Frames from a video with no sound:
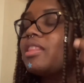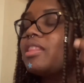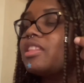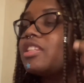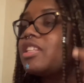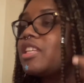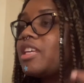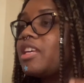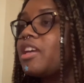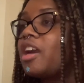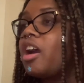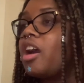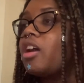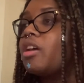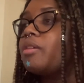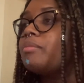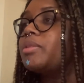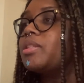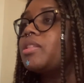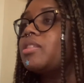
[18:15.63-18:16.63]

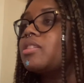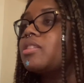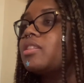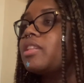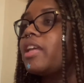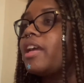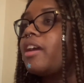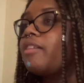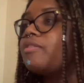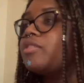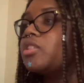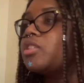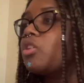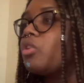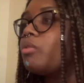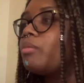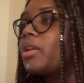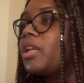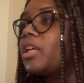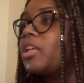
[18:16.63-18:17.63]
teacups. They have so
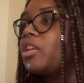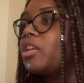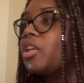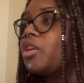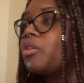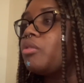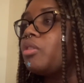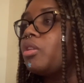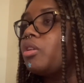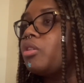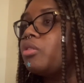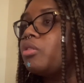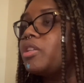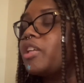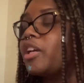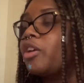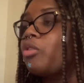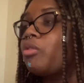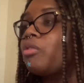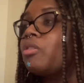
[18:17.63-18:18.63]
many cute little
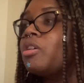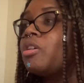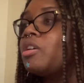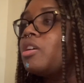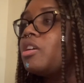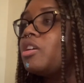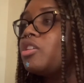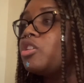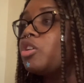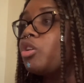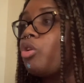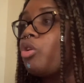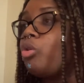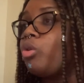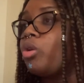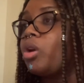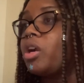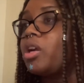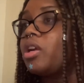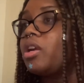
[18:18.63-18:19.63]

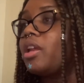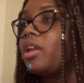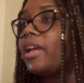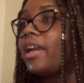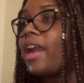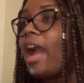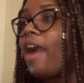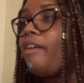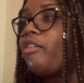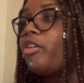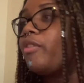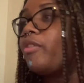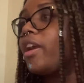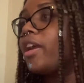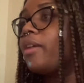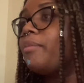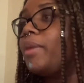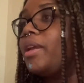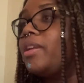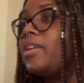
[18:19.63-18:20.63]
decor. Like, I would
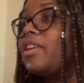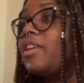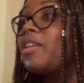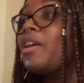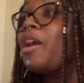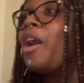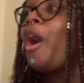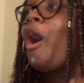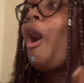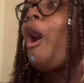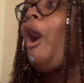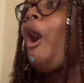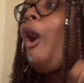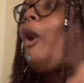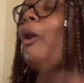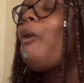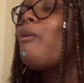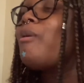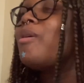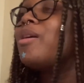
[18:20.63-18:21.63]
recommend it.
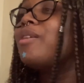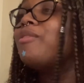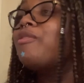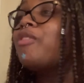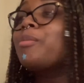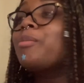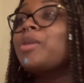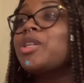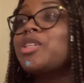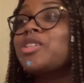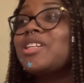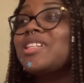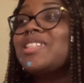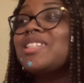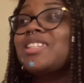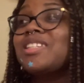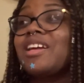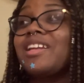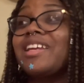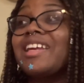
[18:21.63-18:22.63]
Oh, for Bridgerton
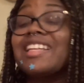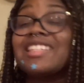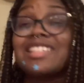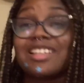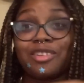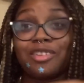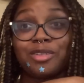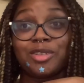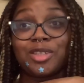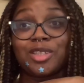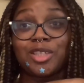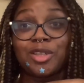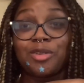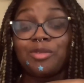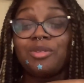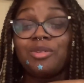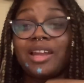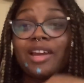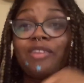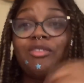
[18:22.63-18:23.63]
study, it's a little
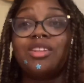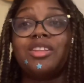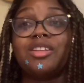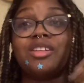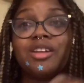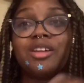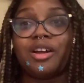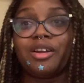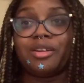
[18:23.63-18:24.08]
suit, like with the